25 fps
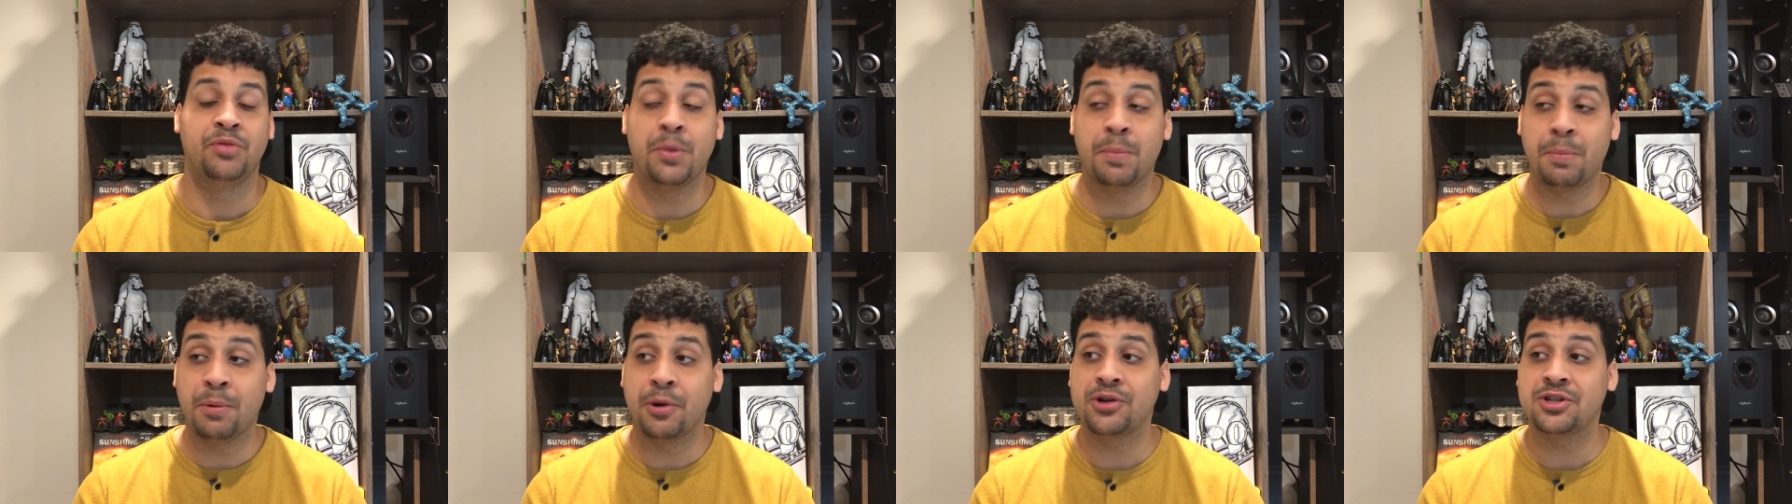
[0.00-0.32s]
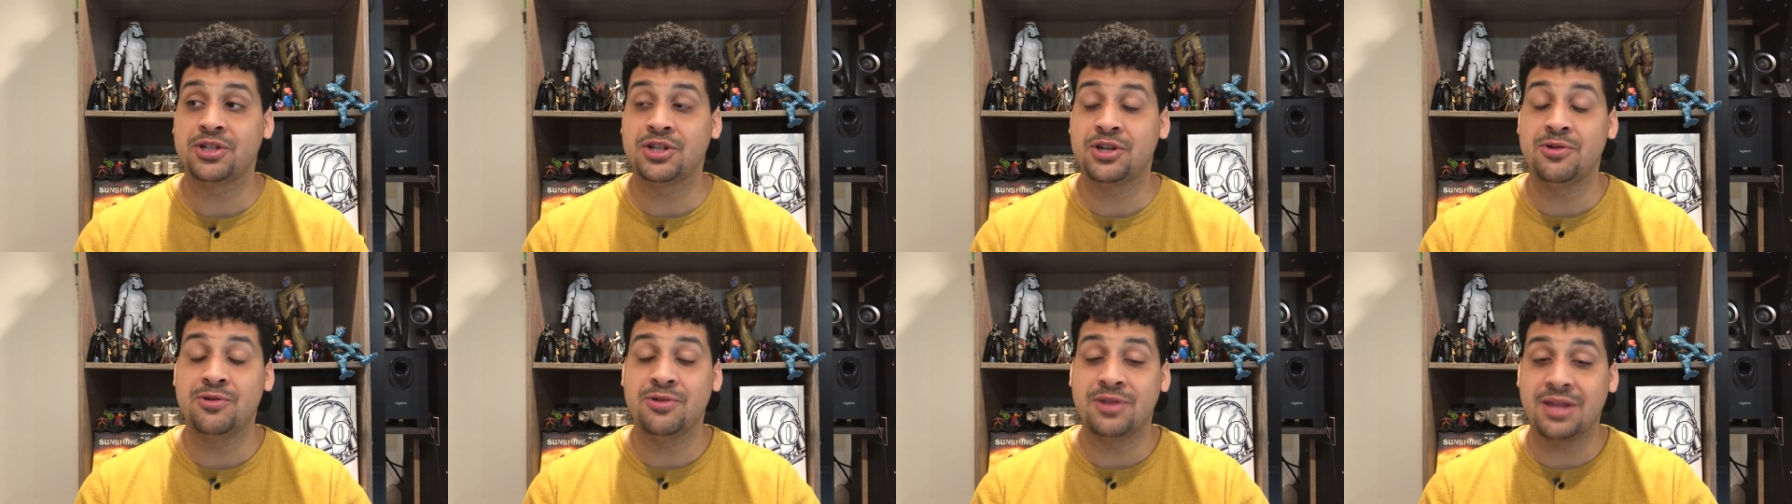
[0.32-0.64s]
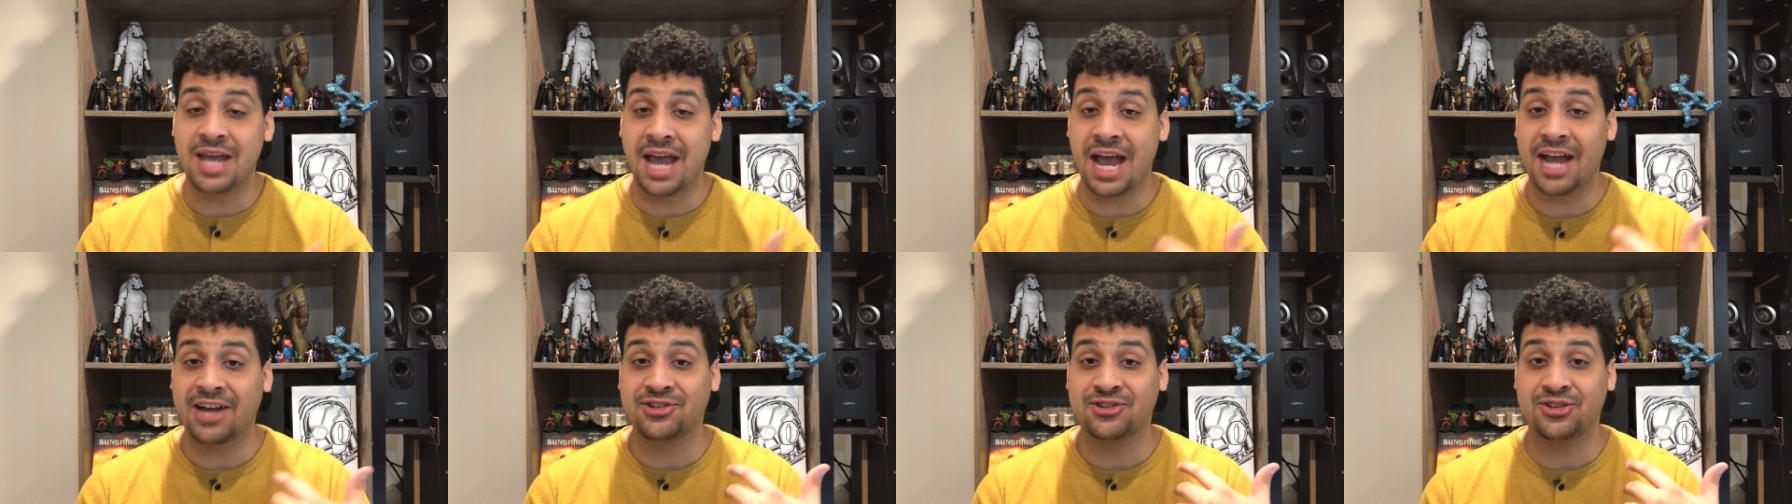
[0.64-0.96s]
The person
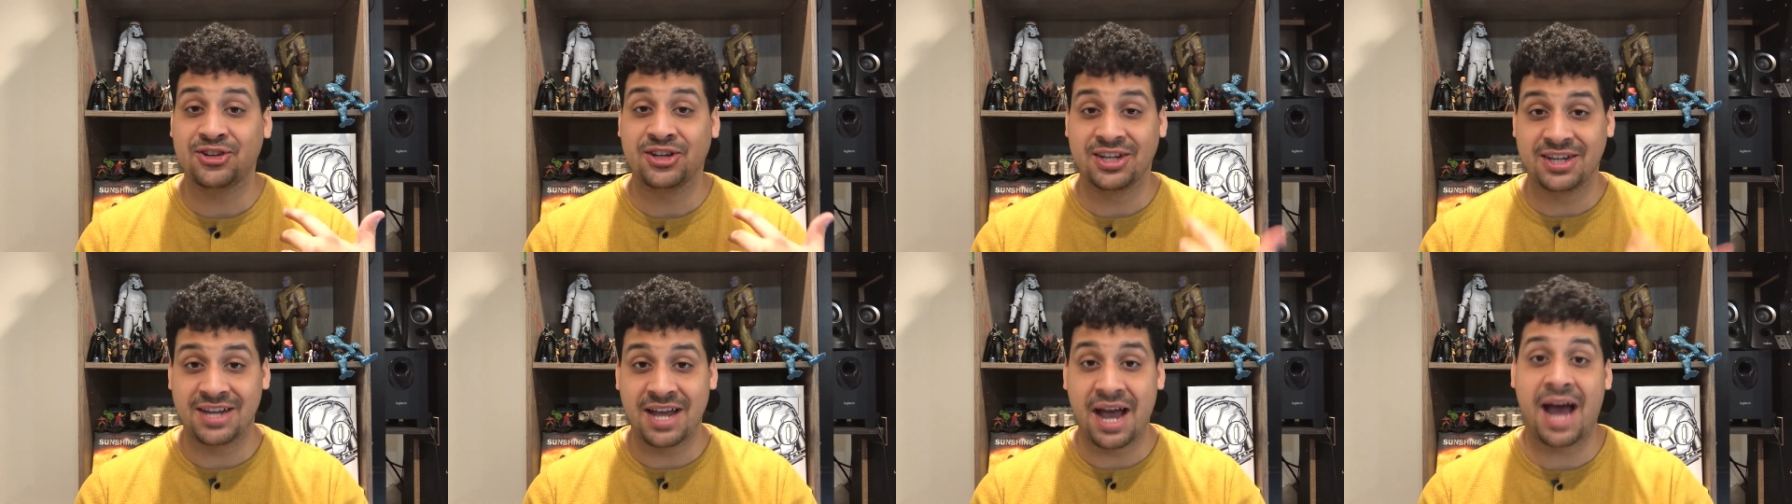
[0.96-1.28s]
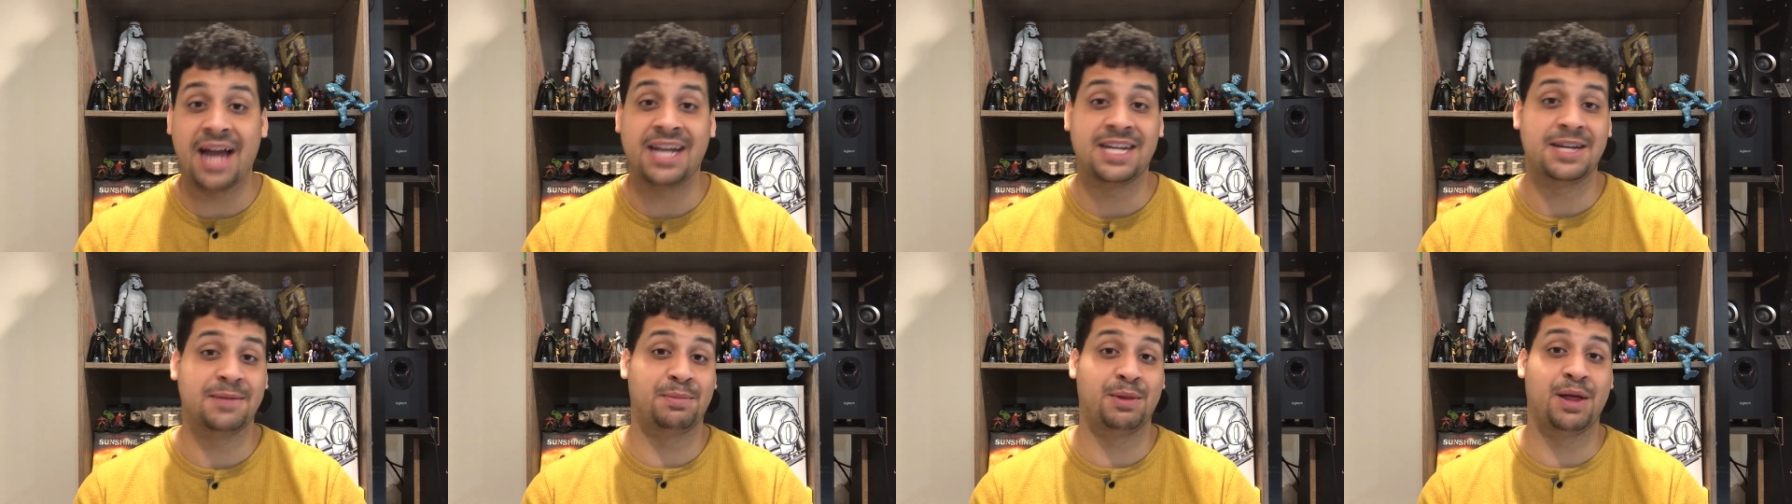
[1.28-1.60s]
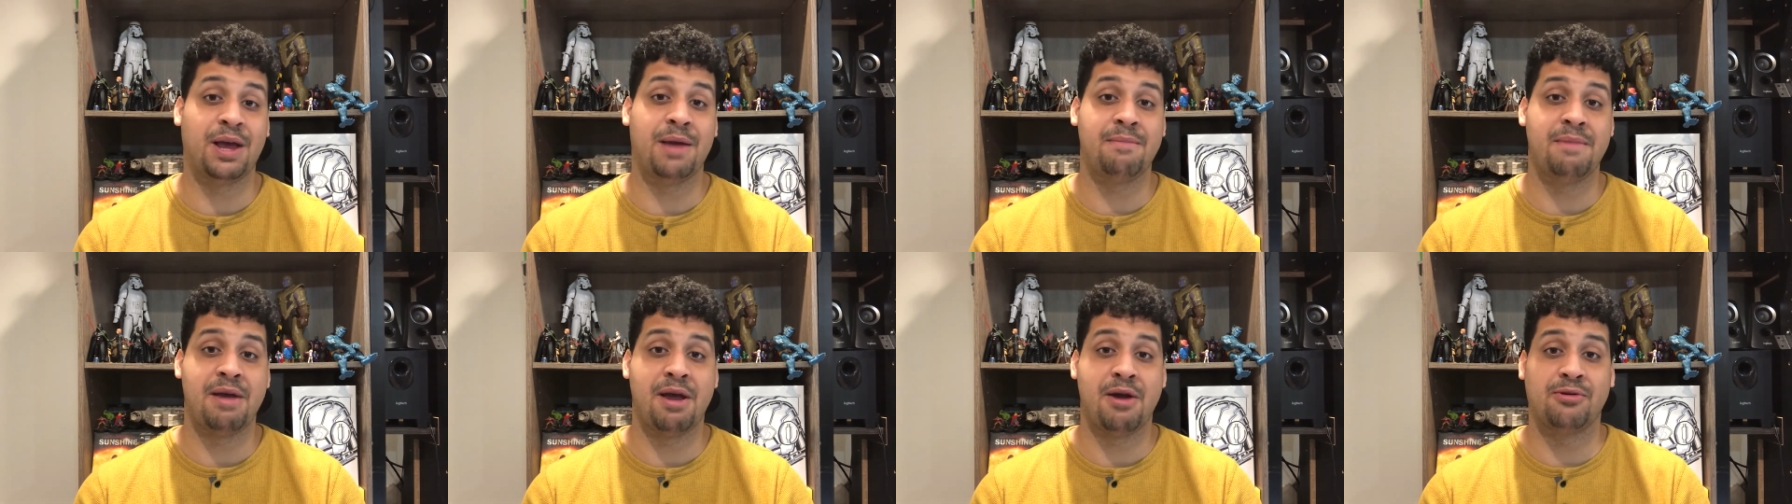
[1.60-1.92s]
who they actually got to
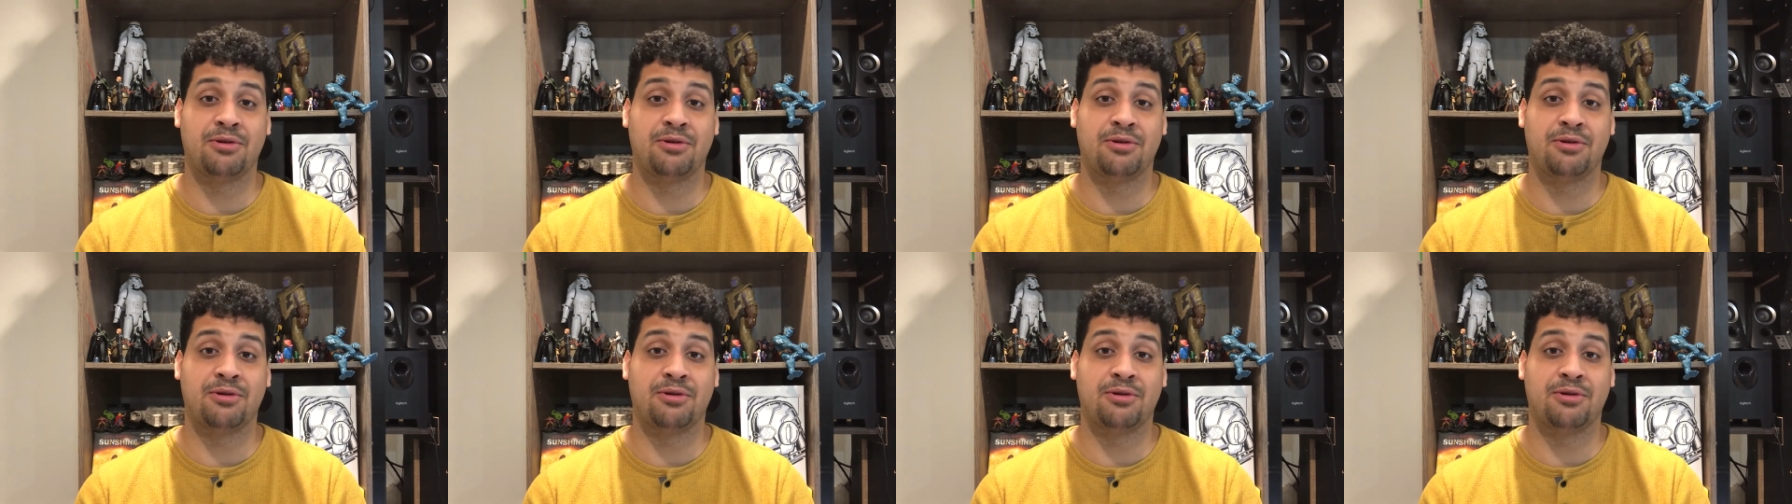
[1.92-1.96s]
play